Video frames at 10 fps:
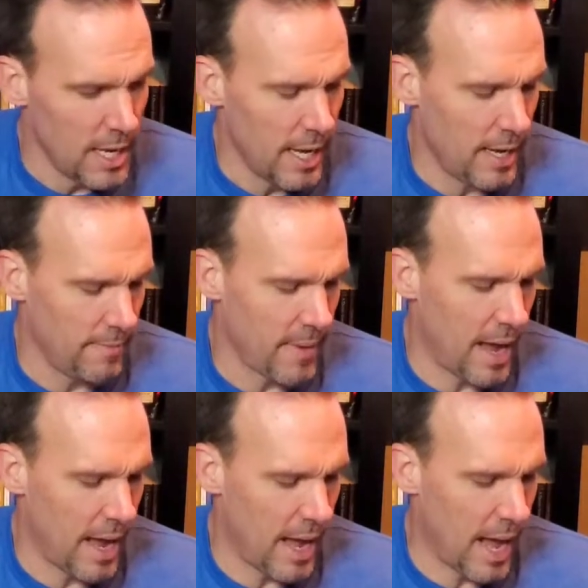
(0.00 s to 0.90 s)
Uh,
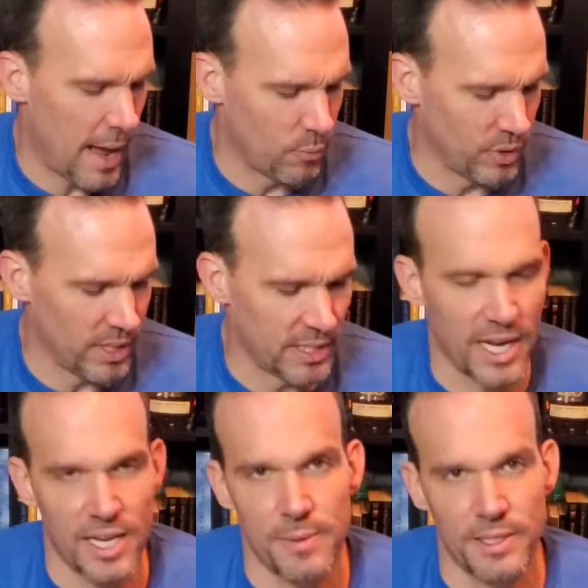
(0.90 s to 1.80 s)
I'm really
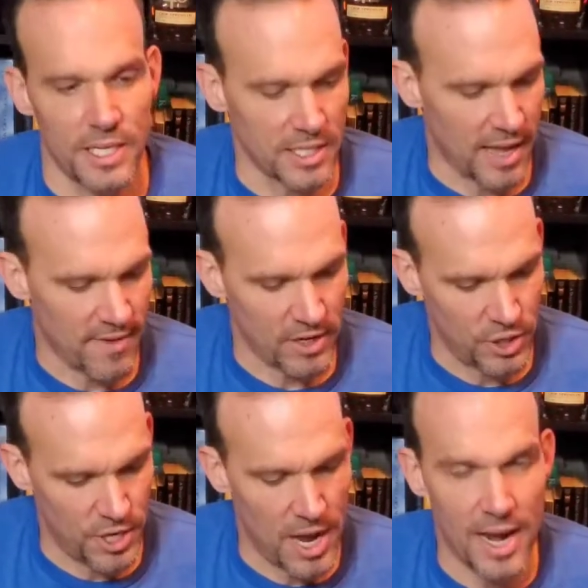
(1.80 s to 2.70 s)
excited about this. I've
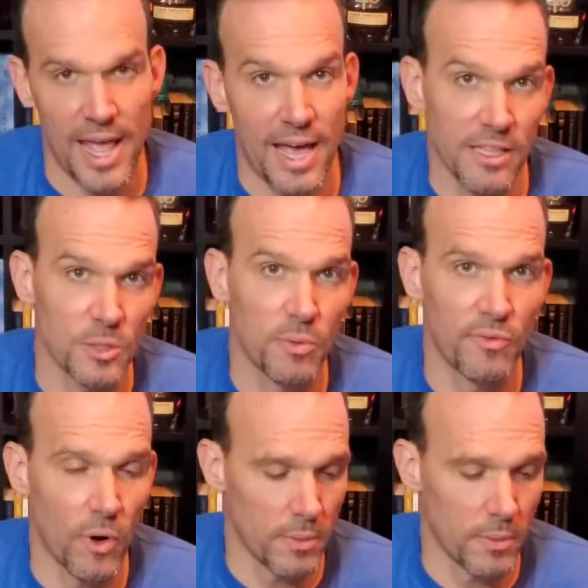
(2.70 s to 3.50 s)
actually not had this before.